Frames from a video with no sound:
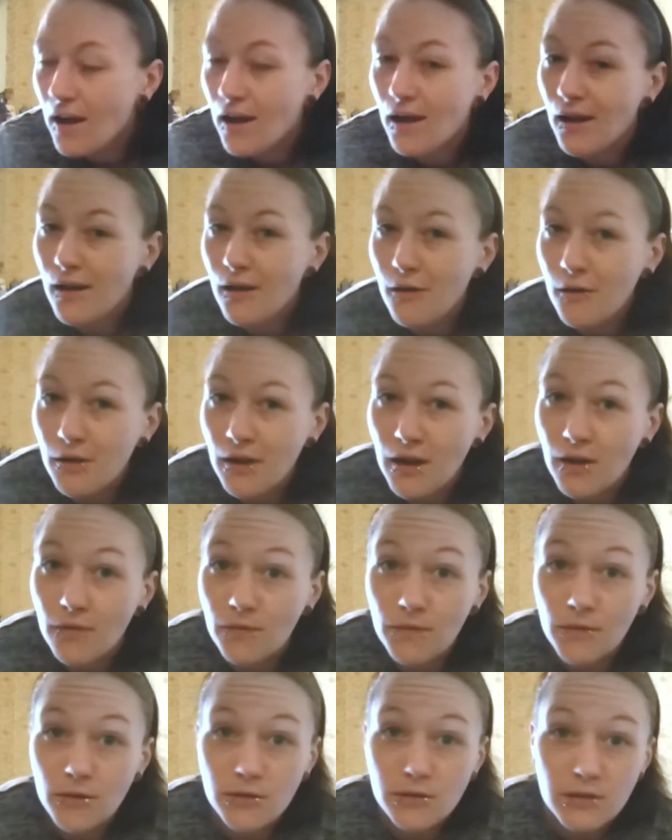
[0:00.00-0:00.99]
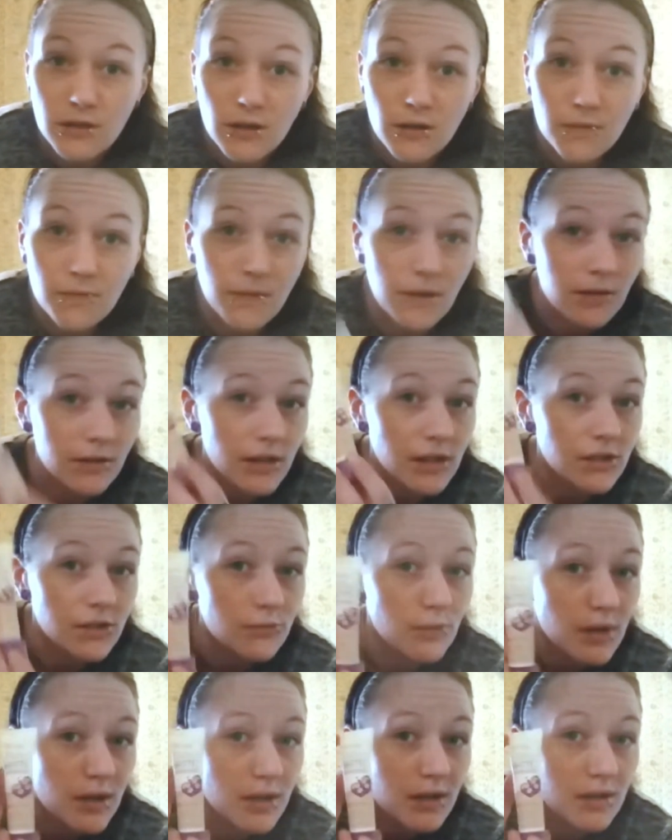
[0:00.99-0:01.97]
Okay, first off,
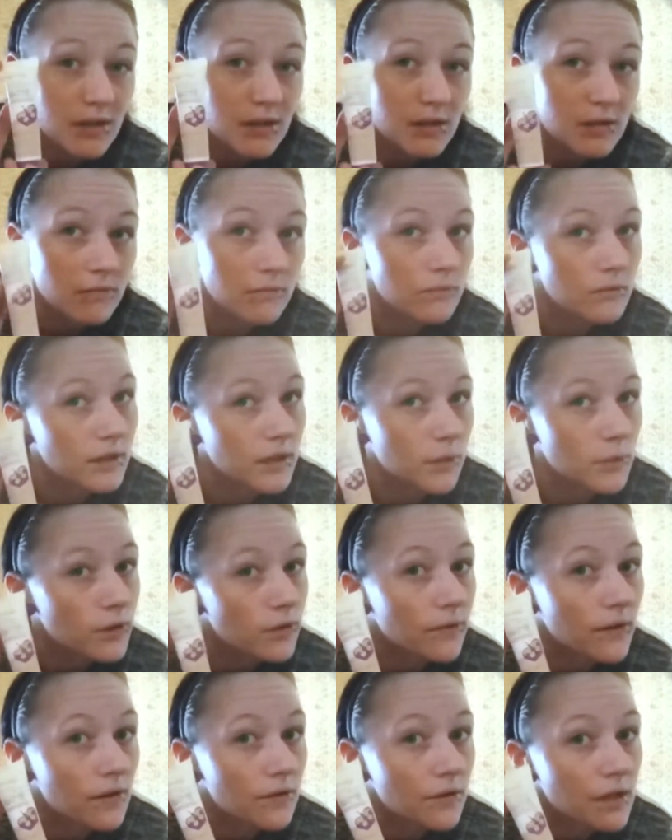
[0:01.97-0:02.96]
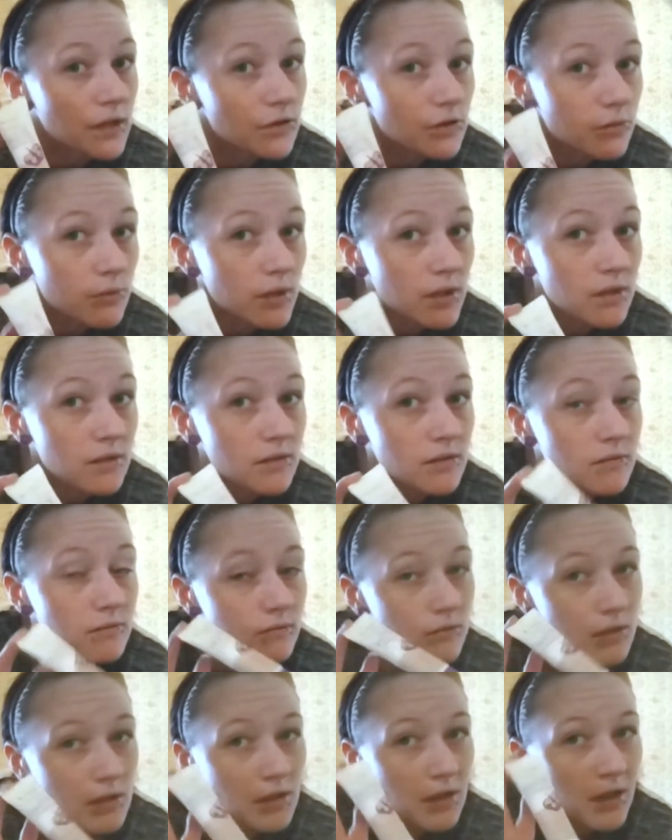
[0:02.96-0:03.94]
foundation-wise, liquid
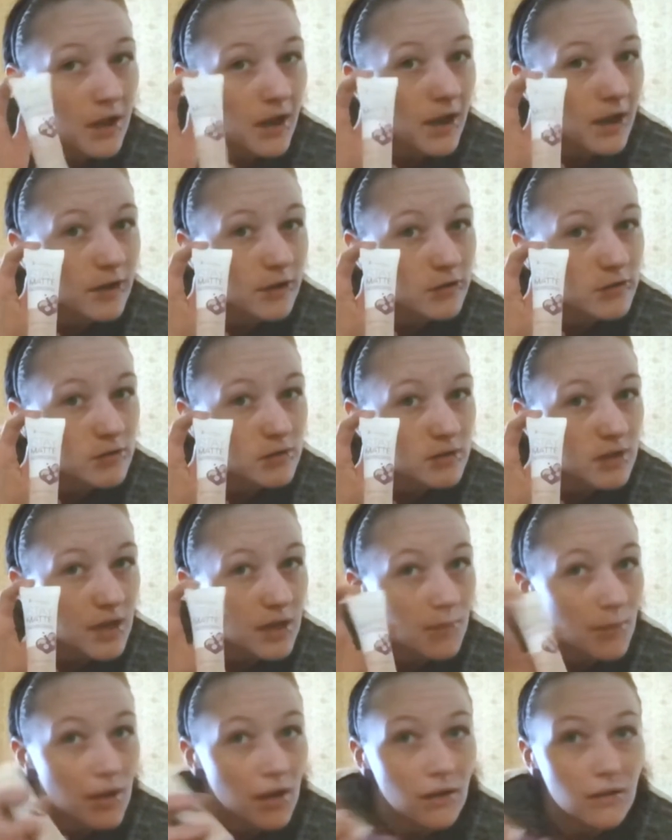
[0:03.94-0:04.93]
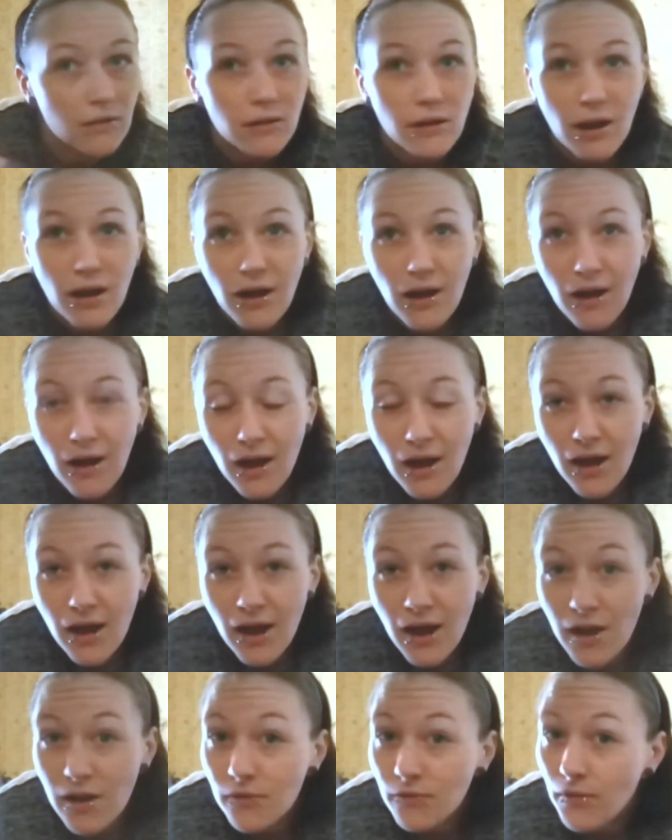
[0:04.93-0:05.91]
foundation-wise, I use Stay Matte. I
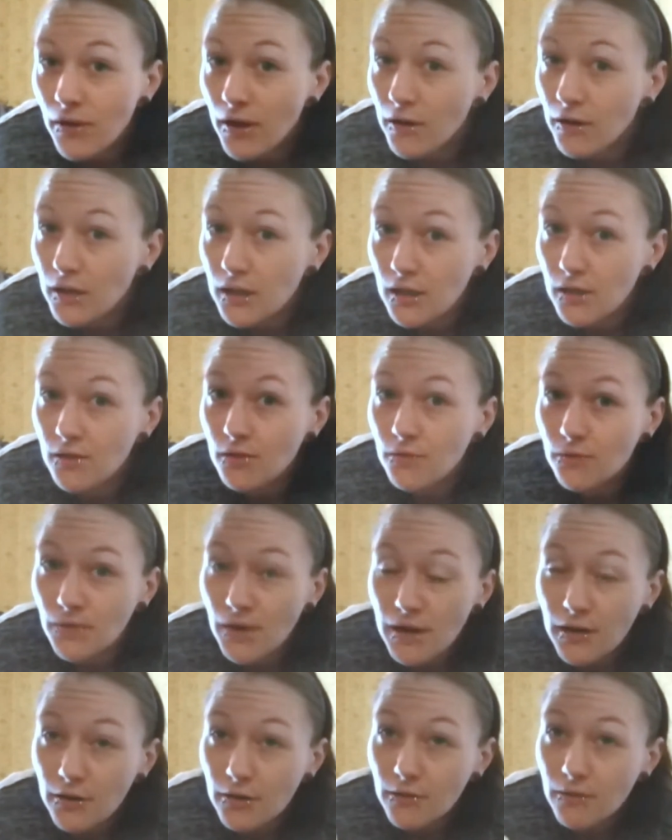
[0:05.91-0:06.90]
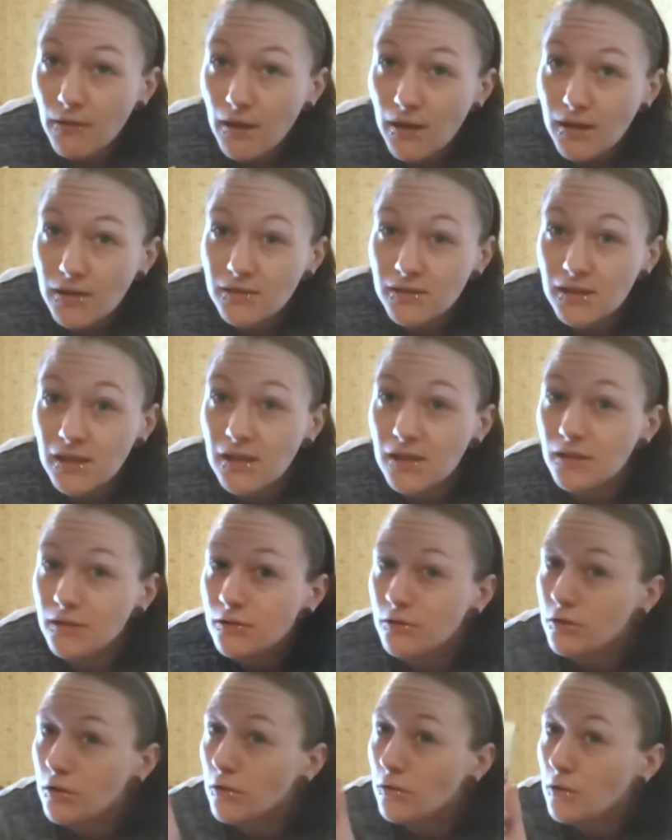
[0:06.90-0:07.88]
have very fair, light
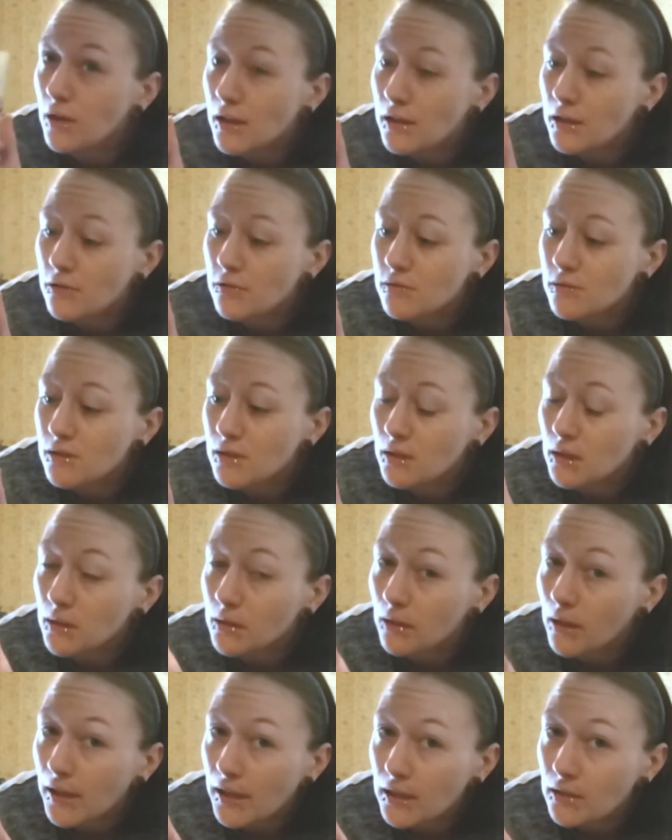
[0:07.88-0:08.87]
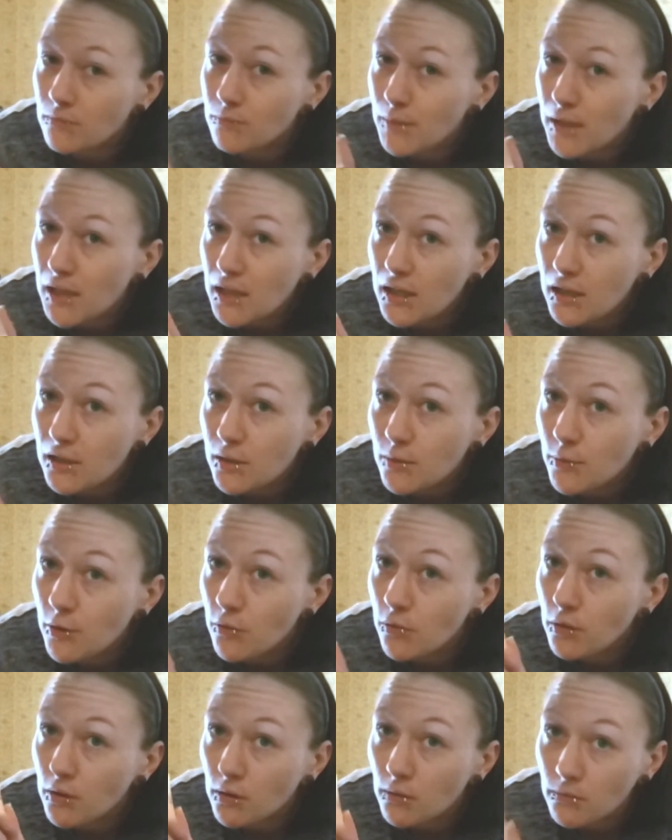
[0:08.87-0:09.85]
skin, so I use the light medium,
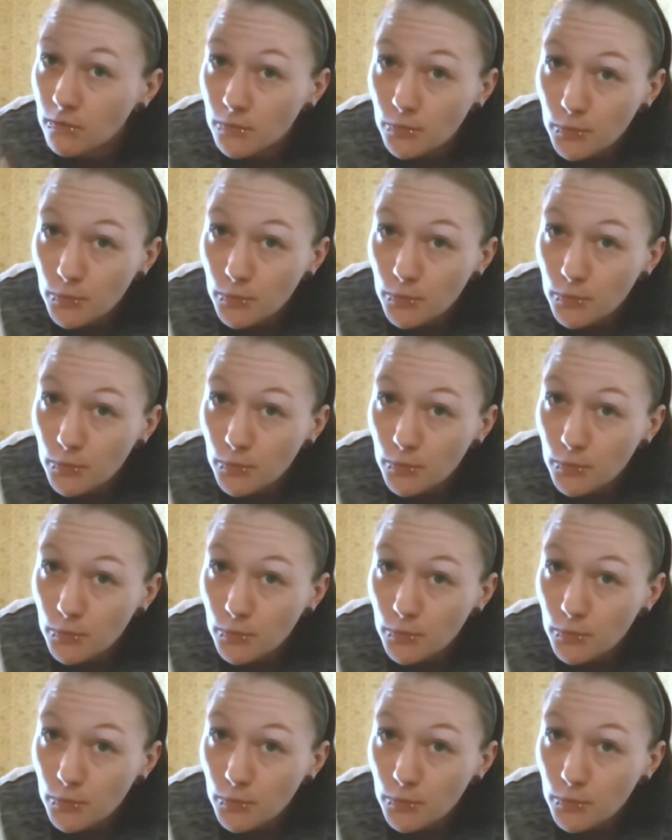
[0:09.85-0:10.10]
or